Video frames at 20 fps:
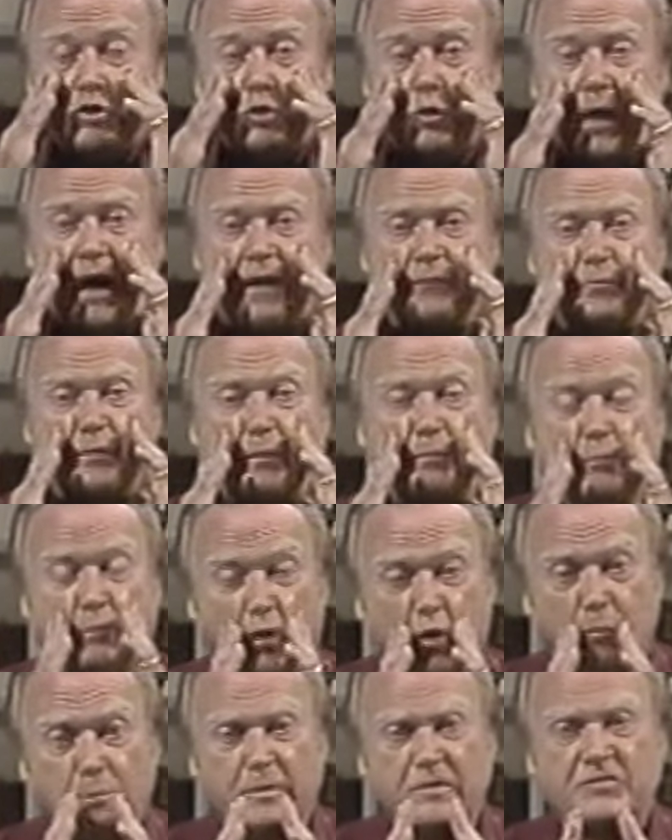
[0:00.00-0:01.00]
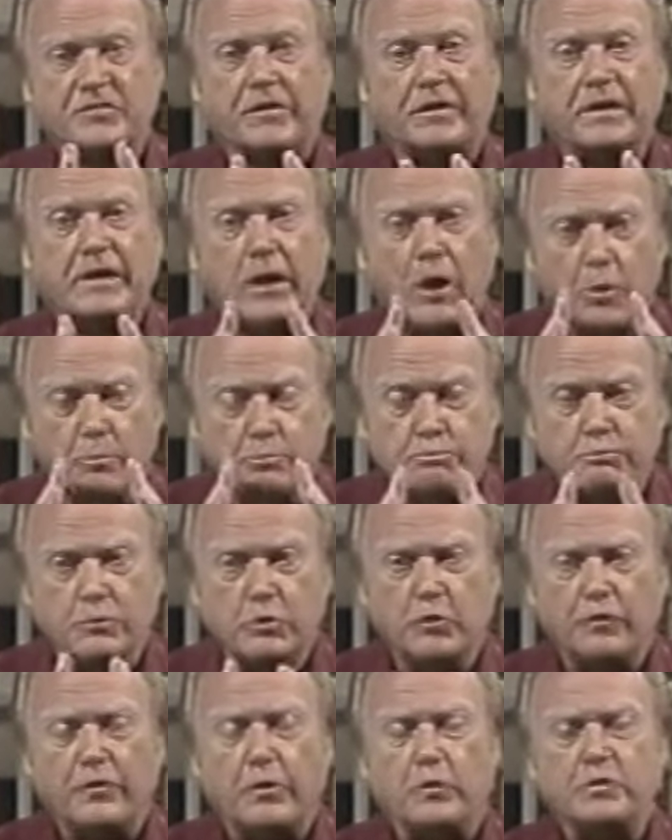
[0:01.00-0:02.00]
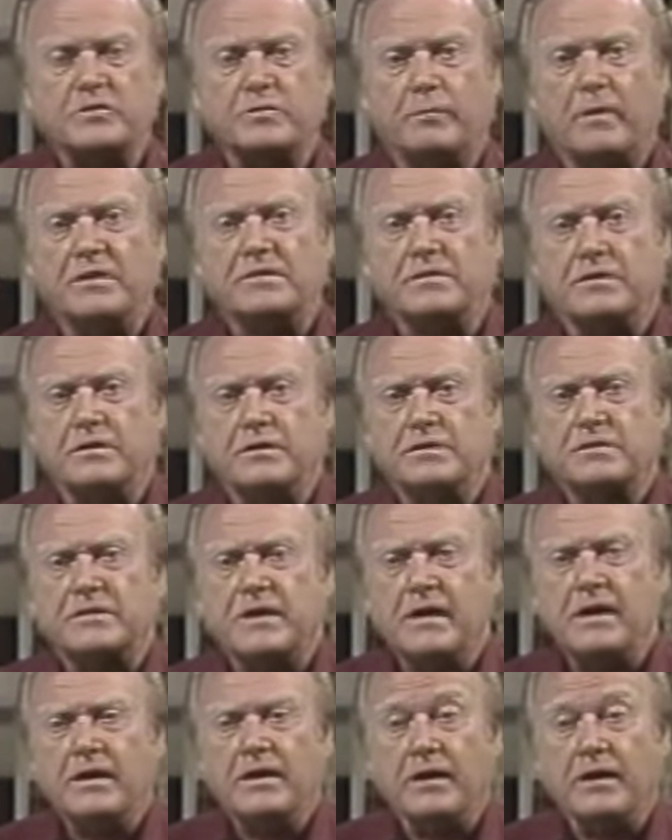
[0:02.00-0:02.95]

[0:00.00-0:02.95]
you have to purposefully move those muscles